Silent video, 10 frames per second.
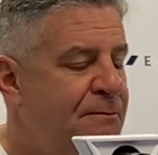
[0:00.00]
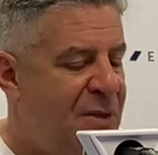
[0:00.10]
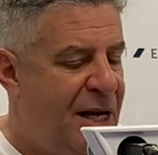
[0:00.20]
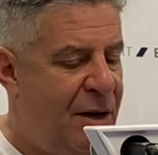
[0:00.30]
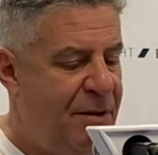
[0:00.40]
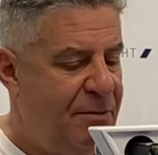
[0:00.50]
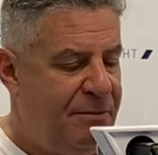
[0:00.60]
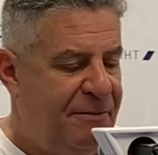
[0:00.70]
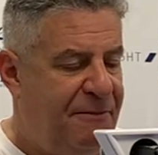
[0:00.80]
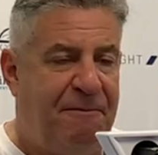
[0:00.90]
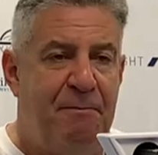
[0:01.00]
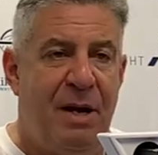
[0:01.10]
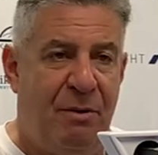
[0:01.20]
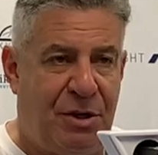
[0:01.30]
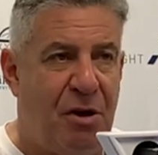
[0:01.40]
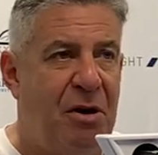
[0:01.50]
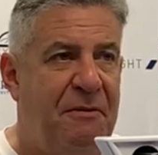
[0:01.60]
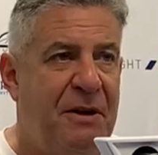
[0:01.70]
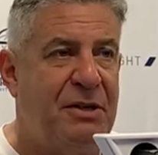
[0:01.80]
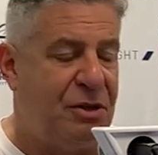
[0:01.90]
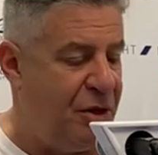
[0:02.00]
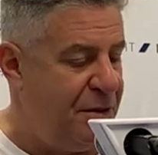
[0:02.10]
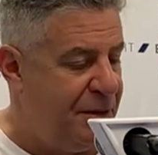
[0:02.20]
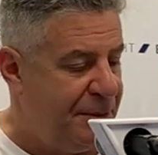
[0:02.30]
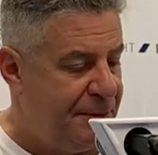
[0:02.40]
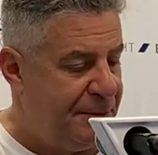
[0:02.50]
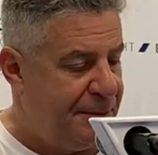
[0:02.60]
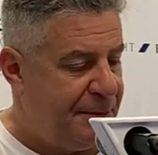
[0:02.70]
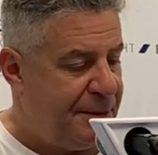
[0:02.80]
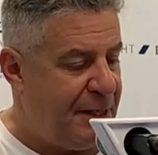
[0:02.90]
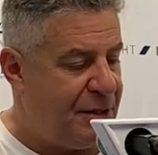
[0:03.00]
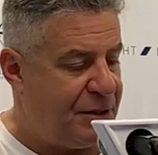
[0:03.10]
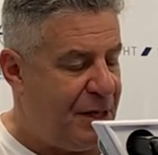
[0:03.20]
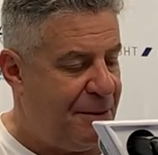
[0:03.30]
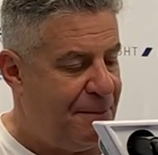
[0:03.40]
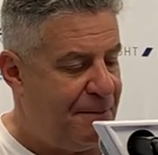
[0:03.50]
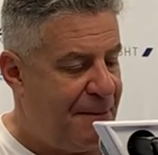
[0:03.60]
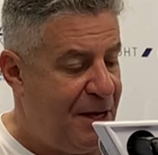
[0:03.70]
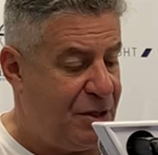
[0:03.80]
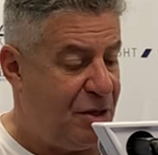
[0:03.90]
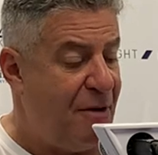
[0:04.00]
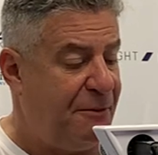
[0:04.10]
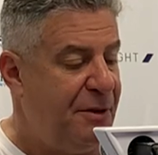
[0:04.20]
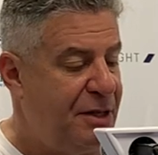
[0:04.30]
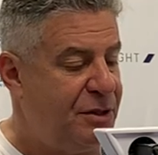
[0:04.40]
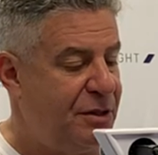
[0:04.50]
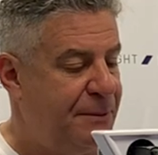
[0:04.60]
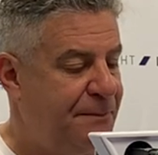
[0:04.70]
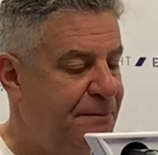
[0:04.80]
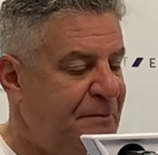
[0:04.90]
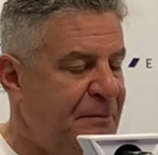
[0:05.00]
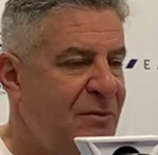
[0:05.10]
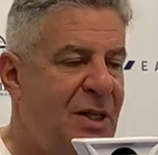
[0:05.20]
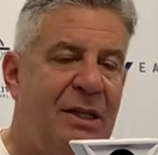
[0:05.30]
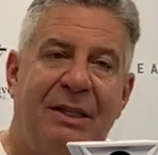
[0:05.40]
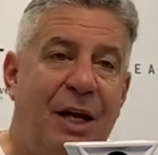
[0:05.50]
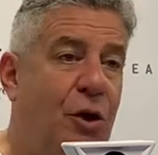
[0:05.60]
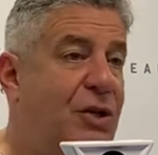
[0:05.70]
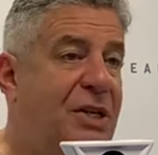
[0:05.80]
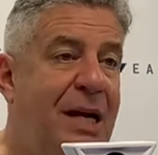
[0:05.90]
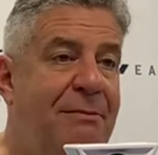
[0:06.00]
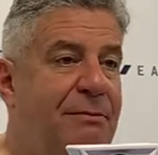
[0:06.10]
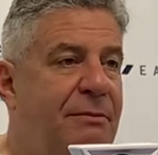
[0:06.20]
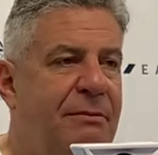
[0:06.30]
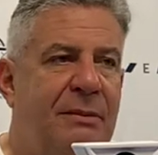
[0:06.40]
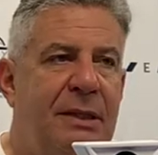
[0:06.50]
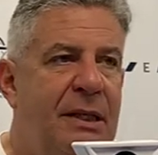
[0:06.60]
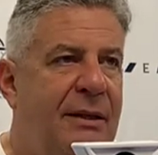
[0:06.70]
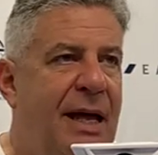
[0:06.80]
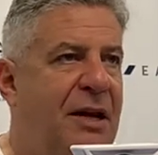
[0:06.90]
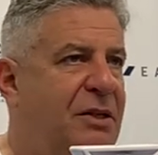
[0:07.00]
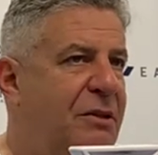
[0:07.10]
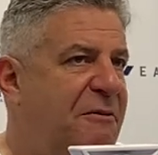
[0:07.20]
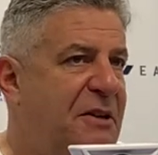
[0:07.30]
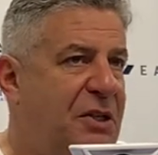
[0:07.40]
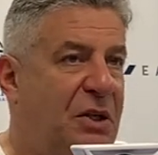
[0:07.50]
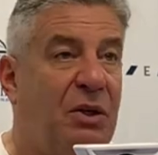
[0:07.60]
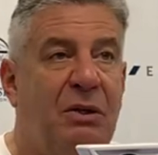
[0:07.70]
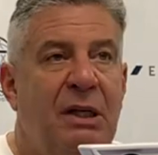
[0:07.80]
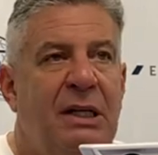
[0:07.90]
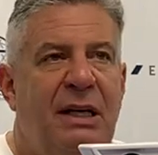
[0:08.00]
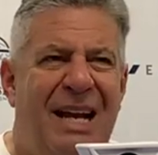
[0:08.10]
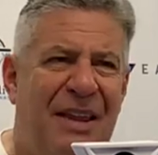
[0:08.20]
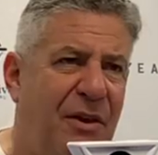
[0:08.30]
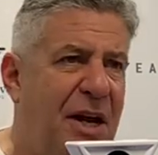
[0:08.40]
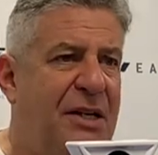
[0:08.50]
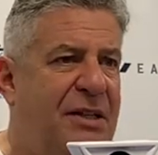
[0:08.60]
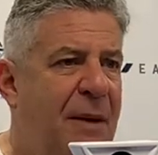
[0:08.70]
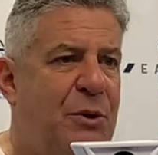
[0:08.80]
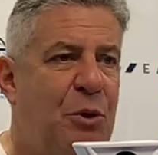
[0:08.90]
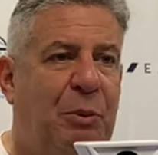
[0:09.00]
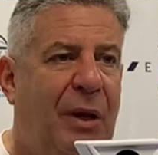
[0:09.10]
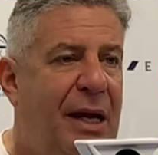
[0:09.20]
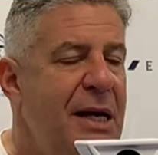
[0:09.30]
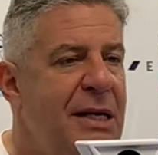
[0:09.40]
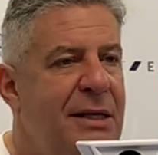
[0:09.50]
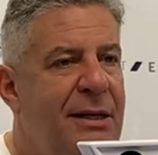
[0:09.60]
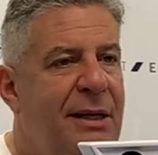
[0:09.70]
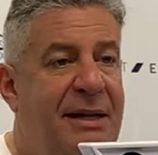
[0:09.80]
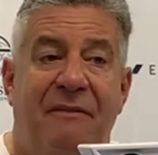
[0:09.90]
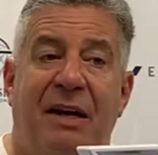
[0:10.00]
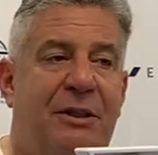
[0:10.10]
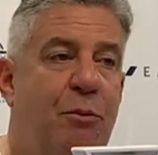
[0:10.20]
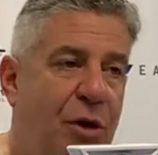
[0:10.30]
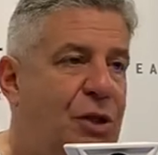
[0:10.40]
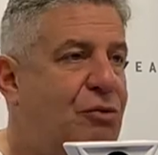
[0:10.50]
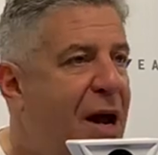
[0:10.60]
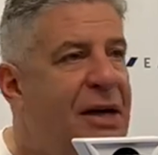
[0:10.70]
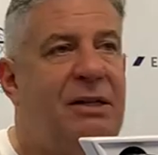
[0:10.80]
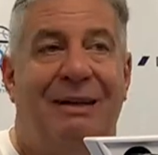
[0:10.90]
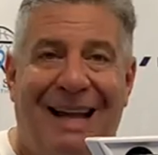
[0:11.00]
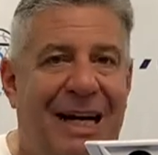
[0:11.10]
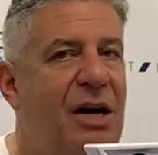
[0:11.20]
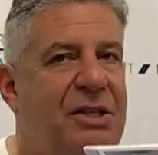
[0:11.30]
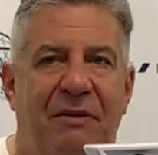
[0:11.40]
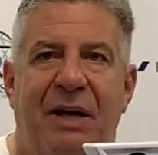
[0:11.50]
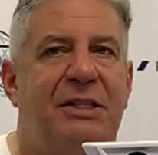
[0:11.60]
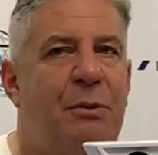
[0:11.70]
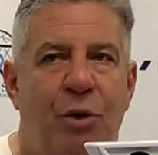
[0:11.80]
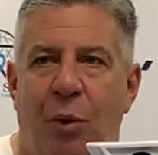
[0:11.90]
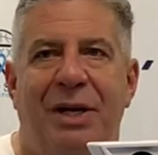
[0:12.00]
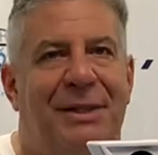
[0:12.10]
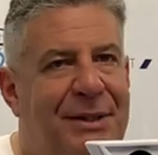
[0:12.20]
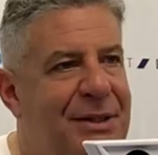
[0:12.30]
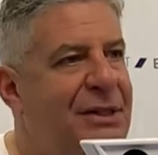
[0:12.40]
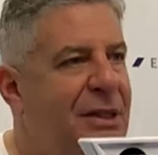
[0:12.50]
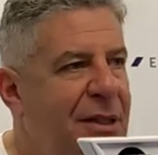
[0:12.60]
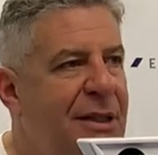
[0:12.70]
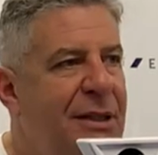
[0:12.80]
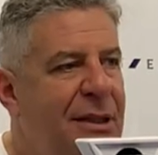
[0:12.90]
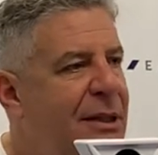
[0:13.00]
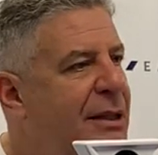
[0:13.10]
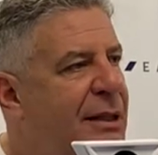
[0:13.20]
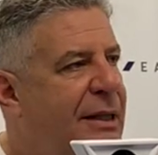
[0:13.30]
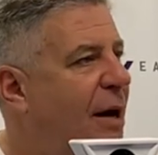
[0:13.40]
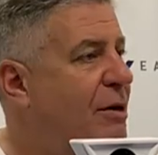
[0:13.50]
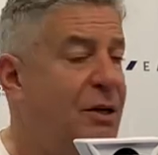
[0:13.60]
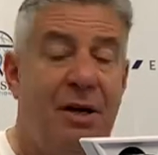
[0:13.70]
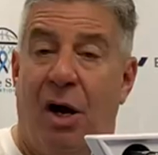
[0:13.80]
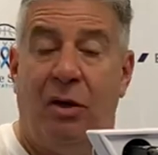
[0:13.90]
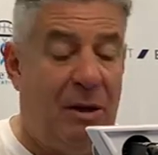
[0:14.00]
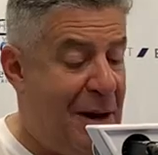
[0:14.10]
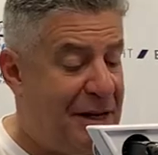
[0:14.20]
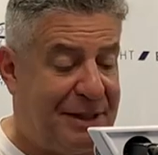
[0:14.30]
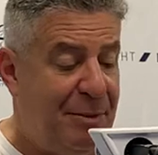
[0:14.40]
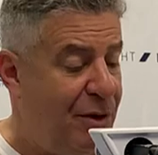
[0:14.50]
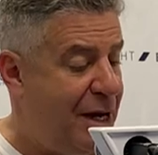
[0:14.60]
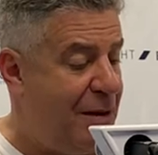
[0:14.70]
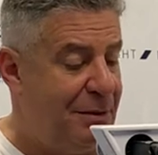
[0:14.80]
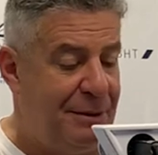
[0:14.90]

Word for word: In, in return of his good, his, um, his thoughtfulness. Got a good team. That is as physical and athletic a team as will play. They've got some real strengths. Like us, they've got some real weaknesses. That was an ugly basketball game.